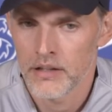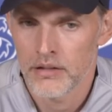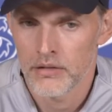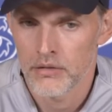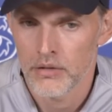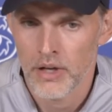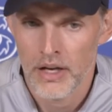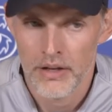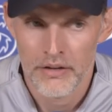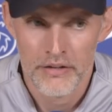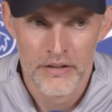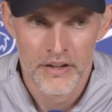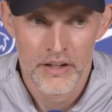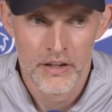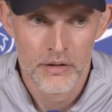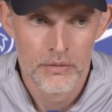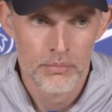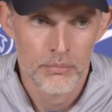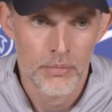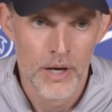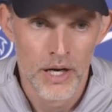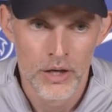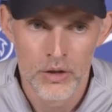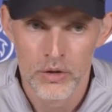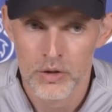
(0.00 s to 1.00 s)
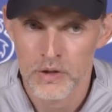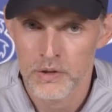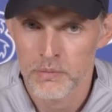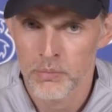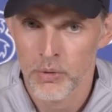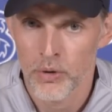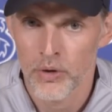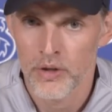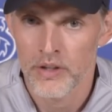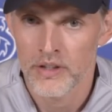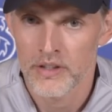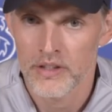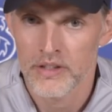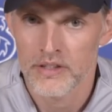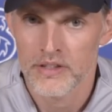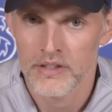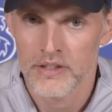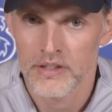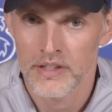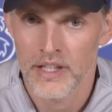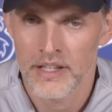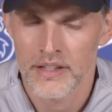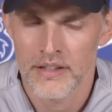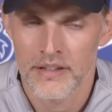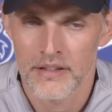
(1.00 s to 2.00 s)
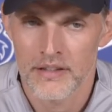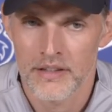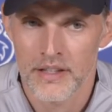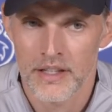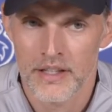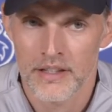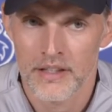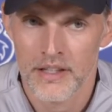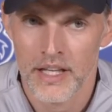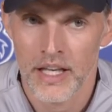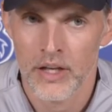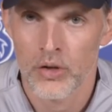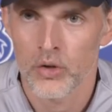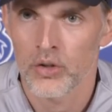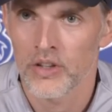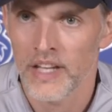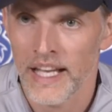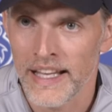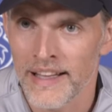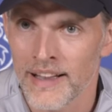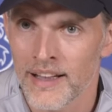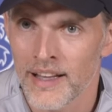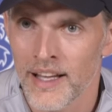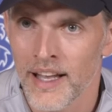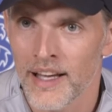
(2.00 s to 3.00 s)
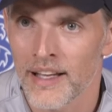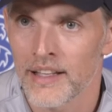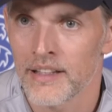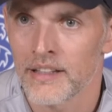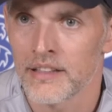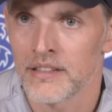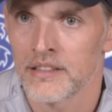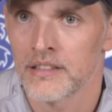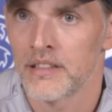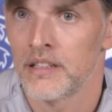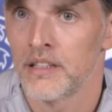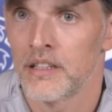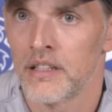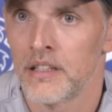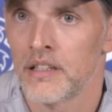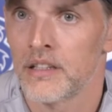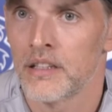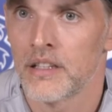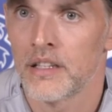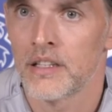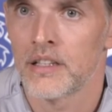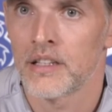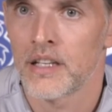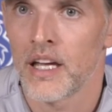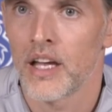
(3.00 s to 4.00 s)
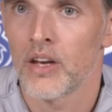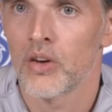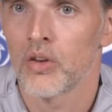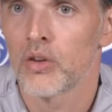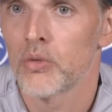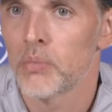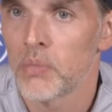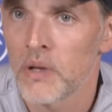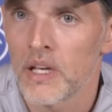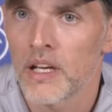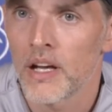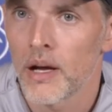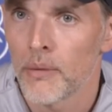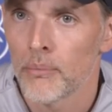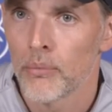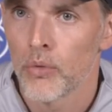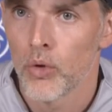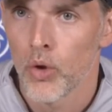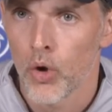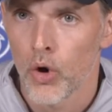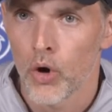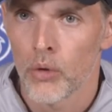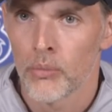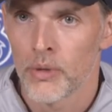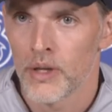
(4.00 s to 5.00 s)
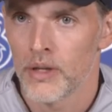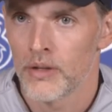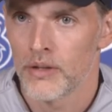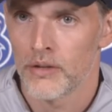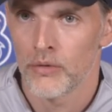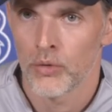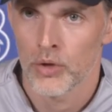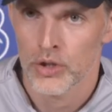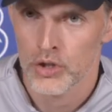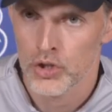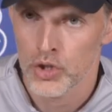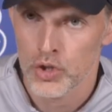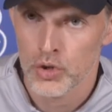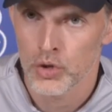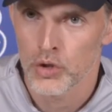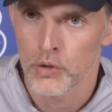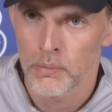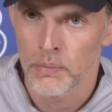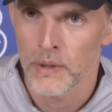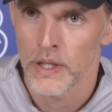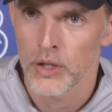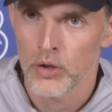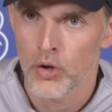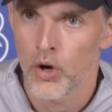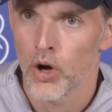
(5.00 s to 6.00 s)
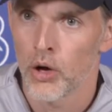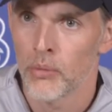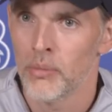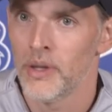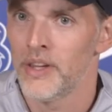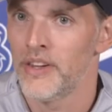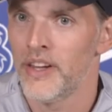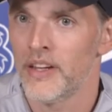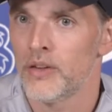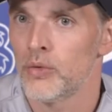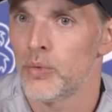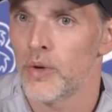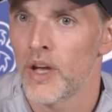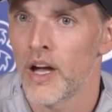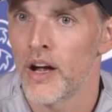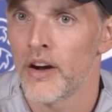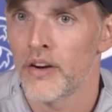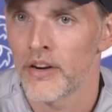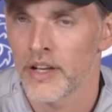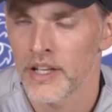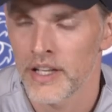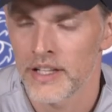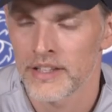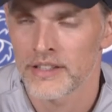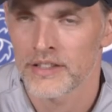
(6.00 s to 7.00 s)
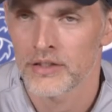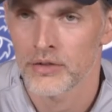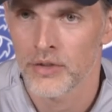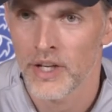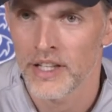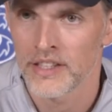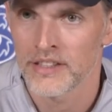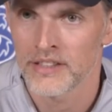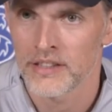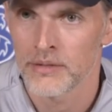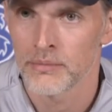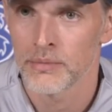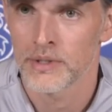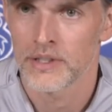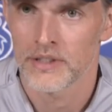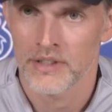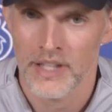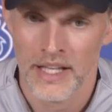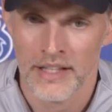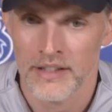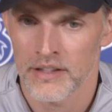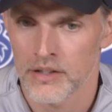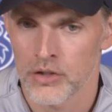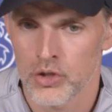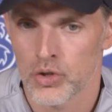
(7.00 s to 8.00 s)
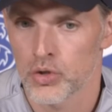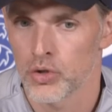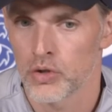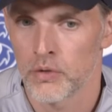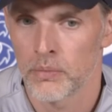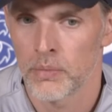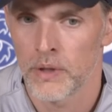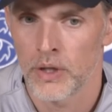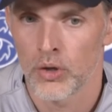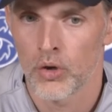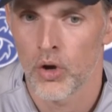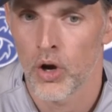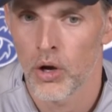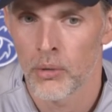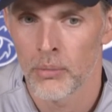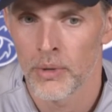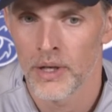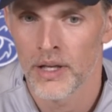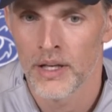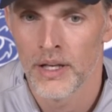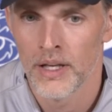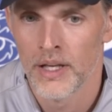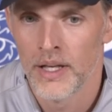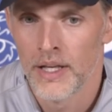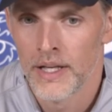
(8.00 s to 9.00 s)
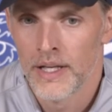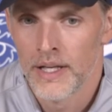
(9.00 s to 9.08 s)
I think Marco's point is that it cannot end like this, and that it cannot become normal. What should be normal, that we are against racism, that should be normal.